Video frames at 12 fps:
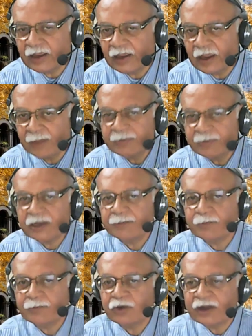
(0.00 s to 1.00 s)
MTech
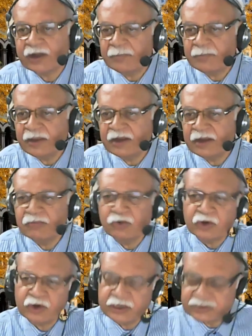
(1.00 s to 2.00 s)
program in more
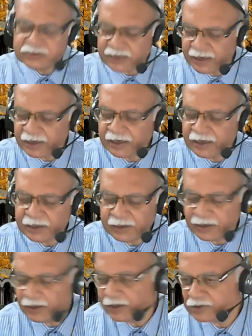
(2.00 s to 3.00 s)
or less any
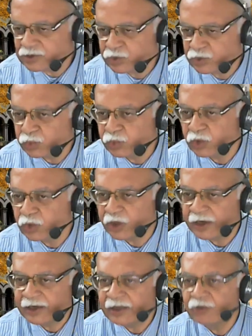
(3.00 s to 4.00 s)
school or
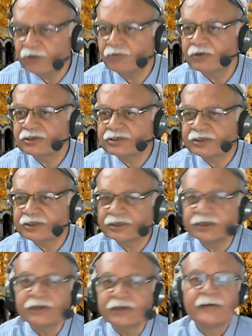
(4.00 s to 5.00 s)
any
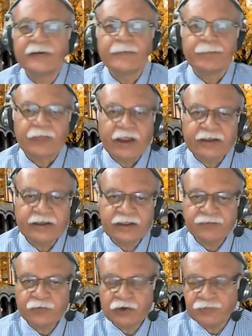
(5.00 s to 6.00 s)
university. And
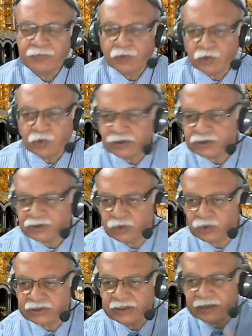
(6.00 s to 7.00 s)
therefore, if you do this
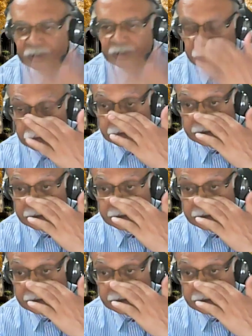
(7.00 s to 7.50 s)
course and then go to